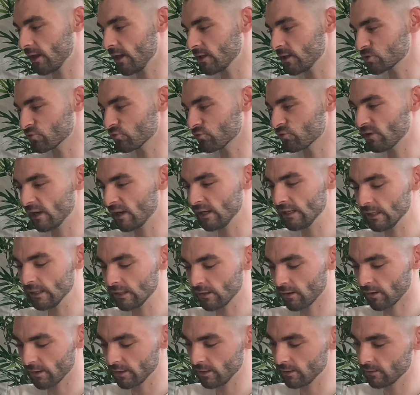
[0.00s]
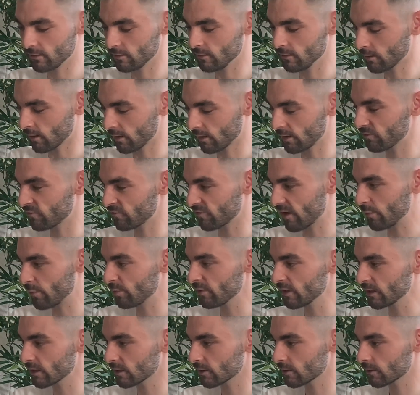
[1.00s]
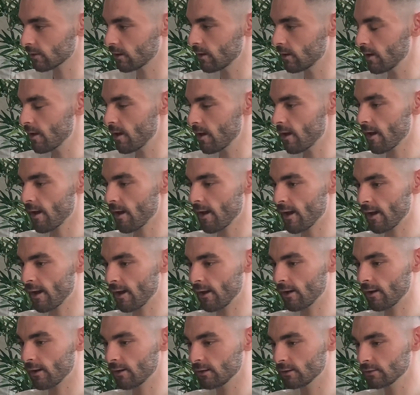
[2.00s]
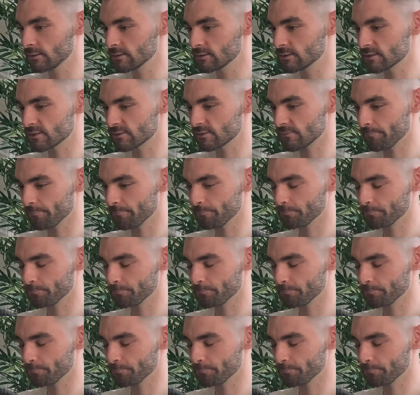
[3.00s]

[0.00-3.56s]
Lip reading: It's a really light fabric, and